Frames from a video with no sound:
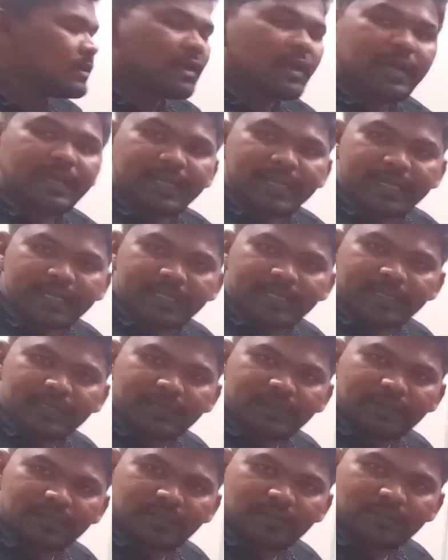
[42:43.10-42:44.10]

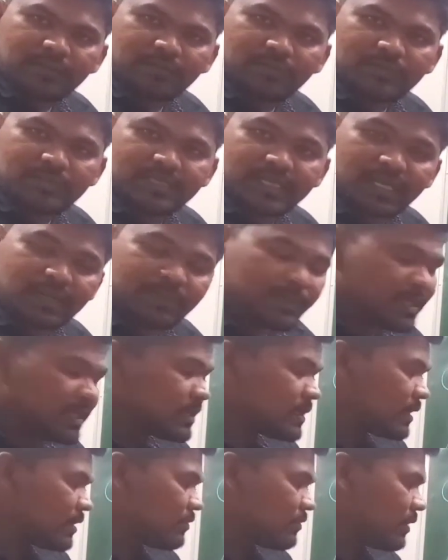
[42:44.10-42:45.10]
again
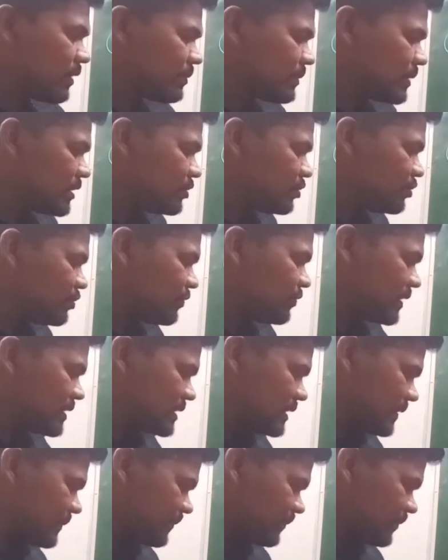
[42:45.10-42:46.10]
germinate and form the new
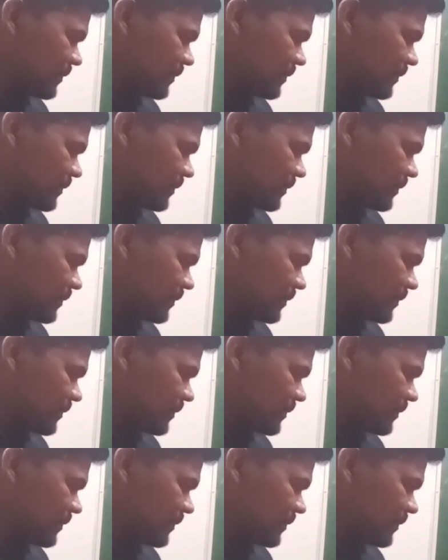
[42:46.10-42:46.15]
fungi.